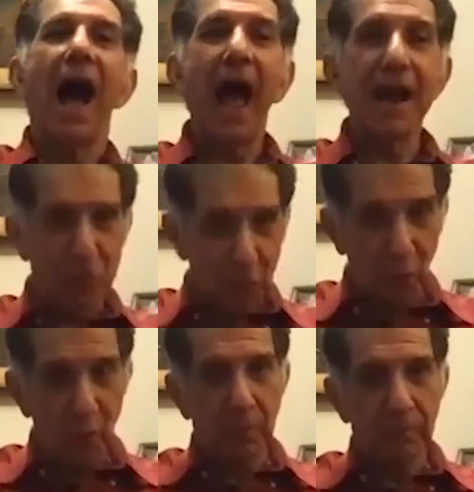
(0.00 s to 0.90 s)
i
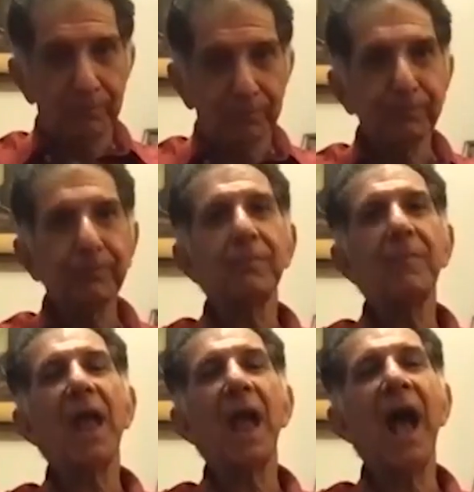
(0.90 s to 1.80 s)
do
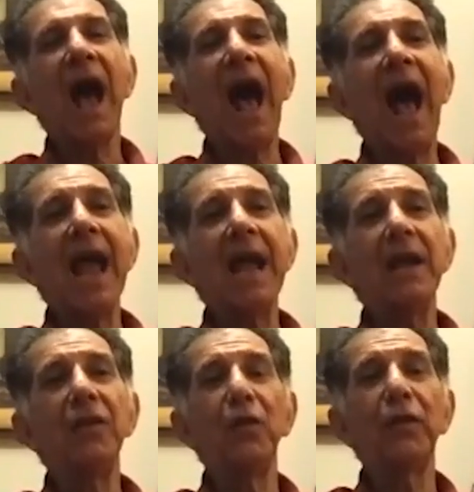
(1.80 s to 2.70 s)

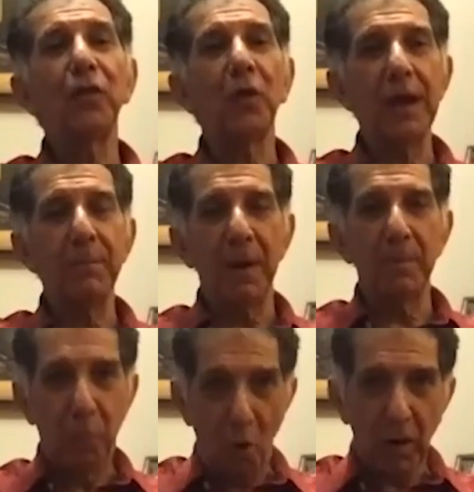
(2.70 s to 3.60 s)
i used to keep a
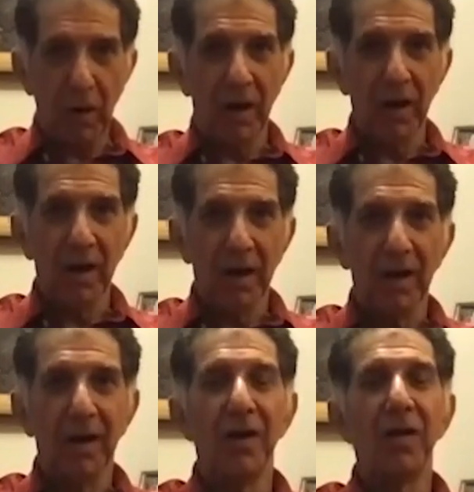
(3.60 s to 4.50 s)
book
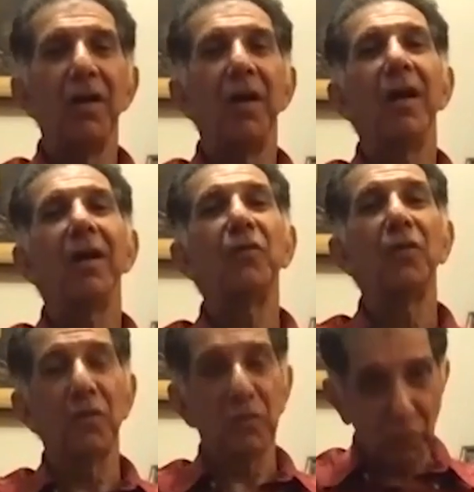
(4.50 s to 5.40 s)
to,
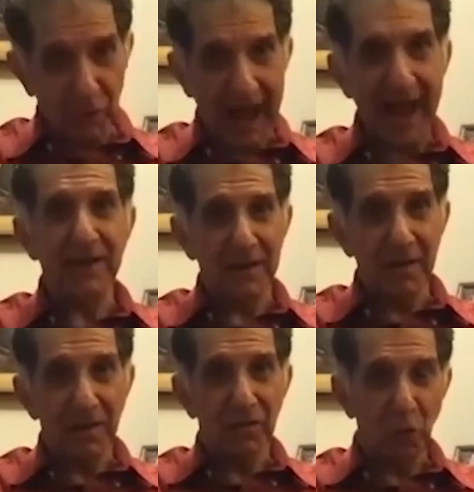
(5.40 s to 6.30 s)
to write
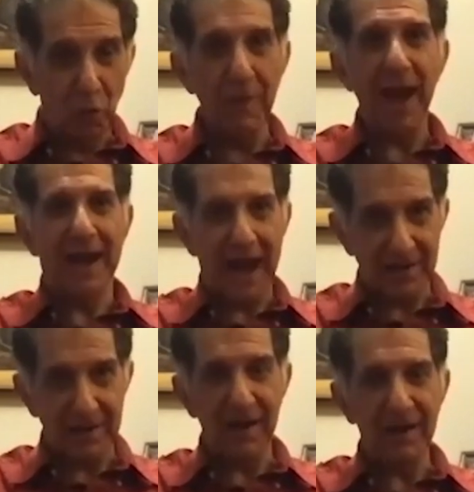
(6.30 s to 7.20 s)
to whom i
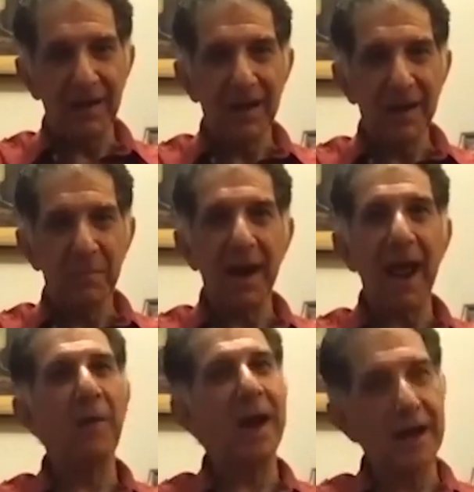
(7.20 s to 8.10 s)
lent it but
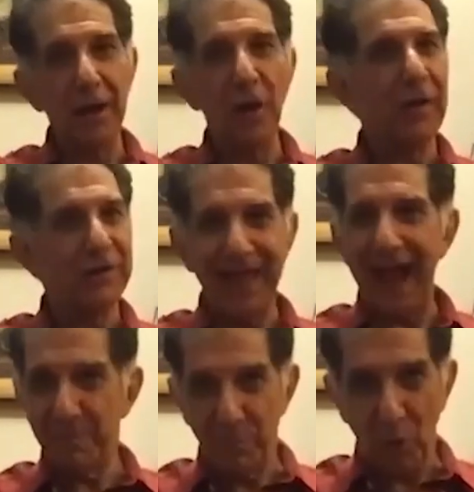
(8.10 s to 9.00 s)
i one day lost
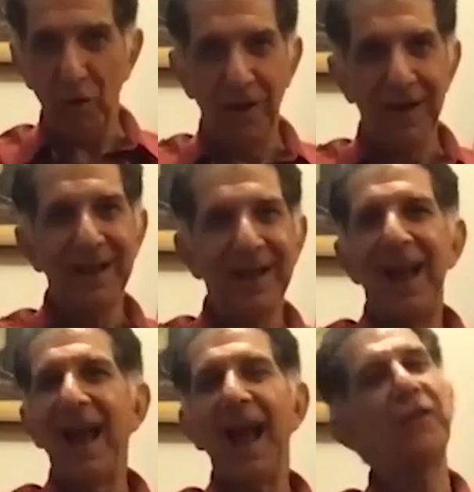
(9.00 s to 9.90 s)
that book
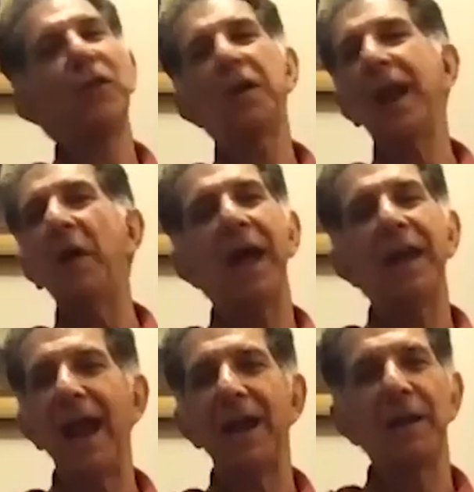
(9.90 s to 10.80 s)
and so now
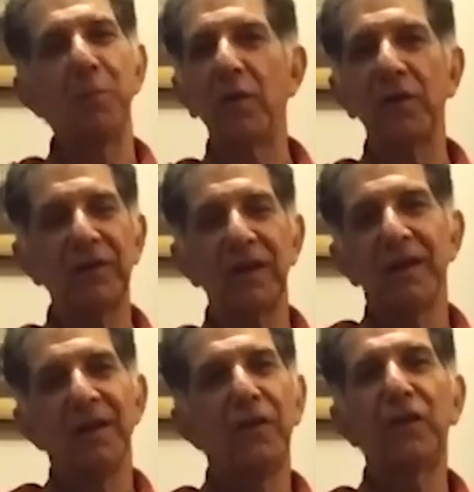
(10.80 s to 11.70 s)
i lend books
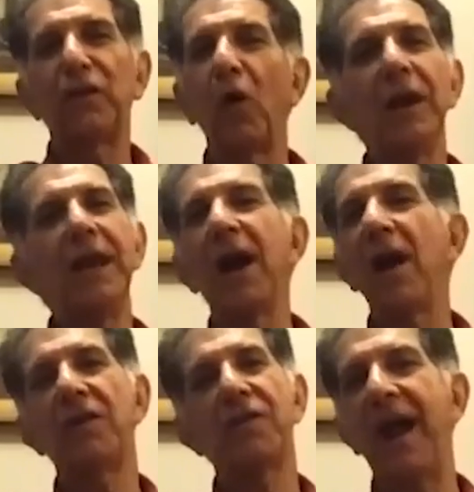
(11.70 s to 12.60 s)
solely
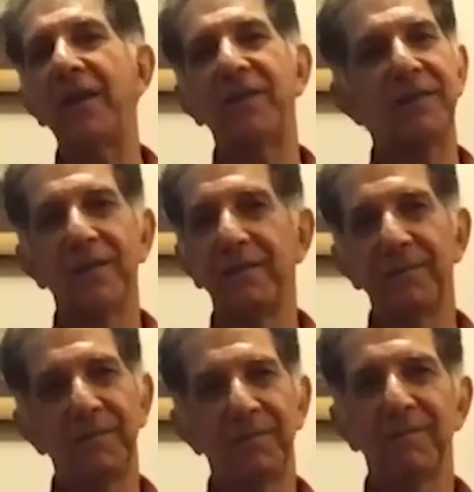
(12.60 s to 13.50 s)
on trust
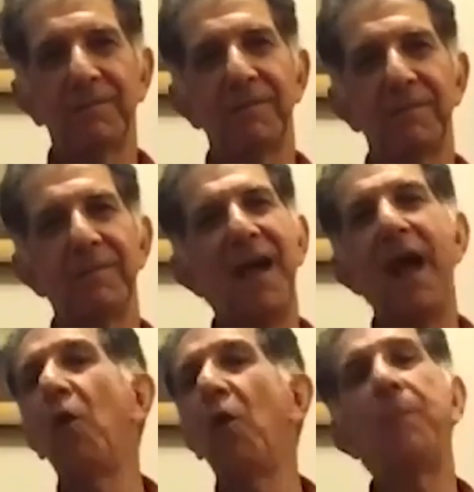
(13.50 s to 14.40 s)

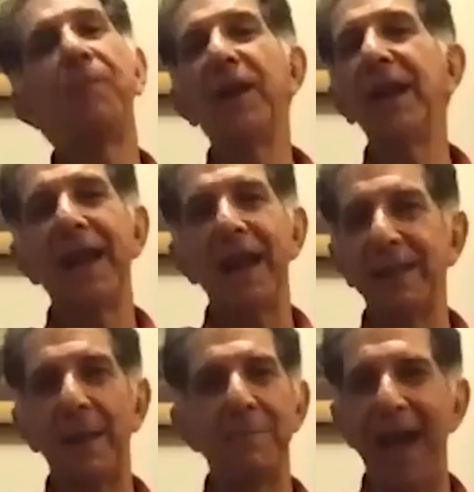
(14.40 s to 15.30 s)
okay. and hope to get
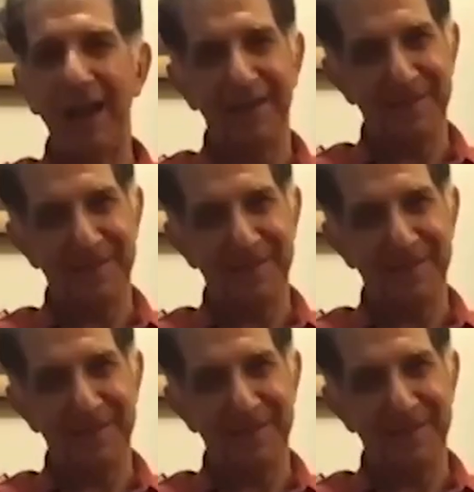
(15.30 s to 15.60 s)
them back